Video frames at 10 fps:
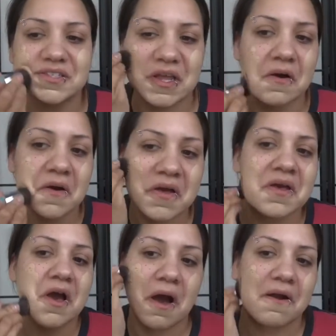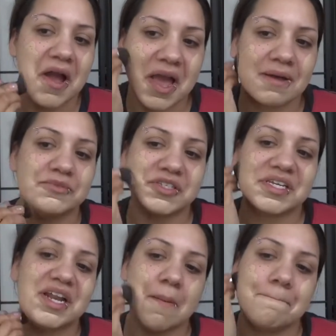So, all right, I'm just
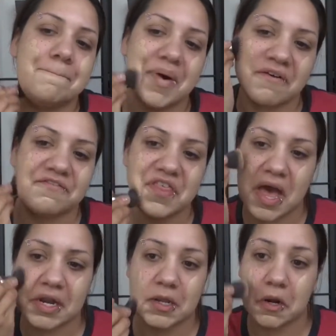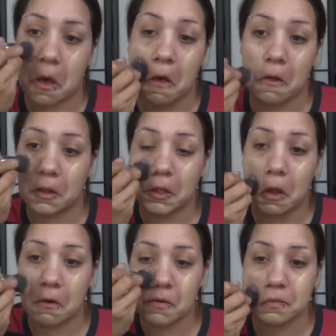gonna buff that in all
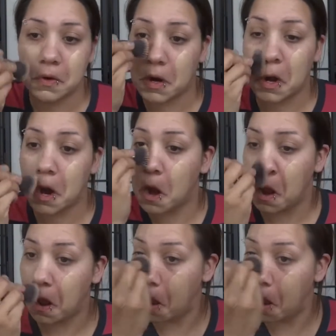over.